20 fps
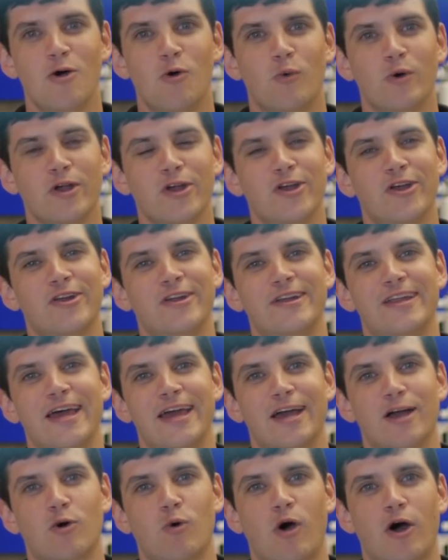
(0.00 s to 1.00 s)
We're here today at
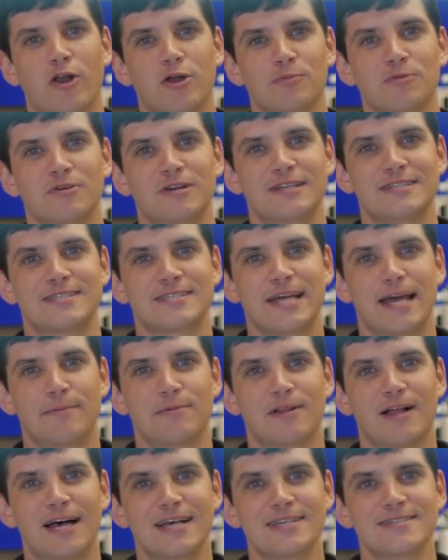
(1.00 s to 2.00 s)
Quantum Marine
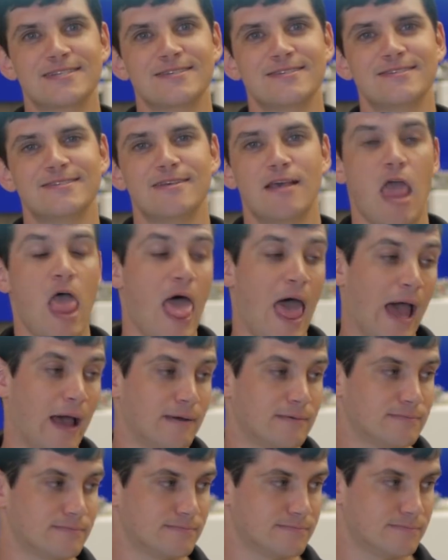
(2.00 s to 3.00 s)
Stabilizers. Yeah.
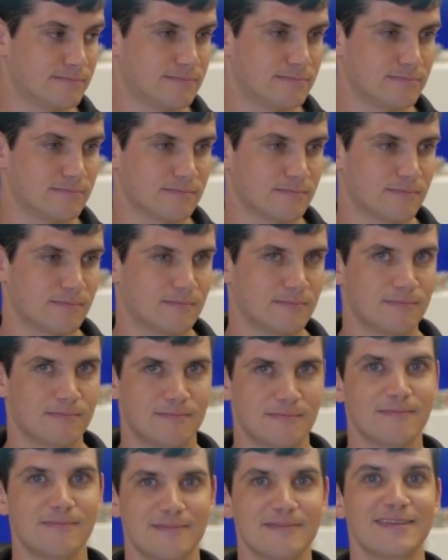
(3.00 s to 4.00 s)

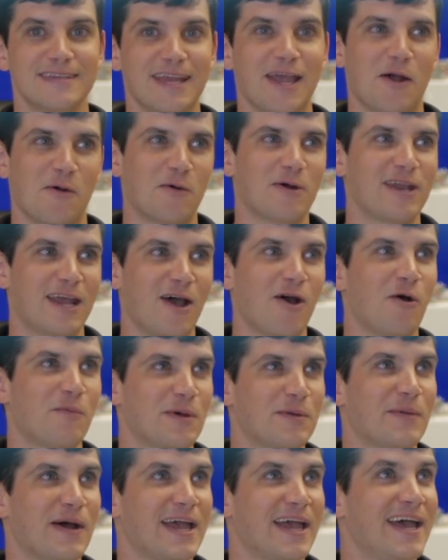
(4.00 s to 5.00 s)
Yeah, well now I'm in
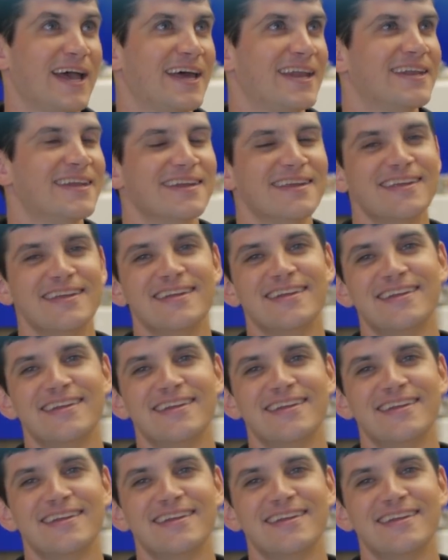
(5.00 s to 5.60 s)
my head.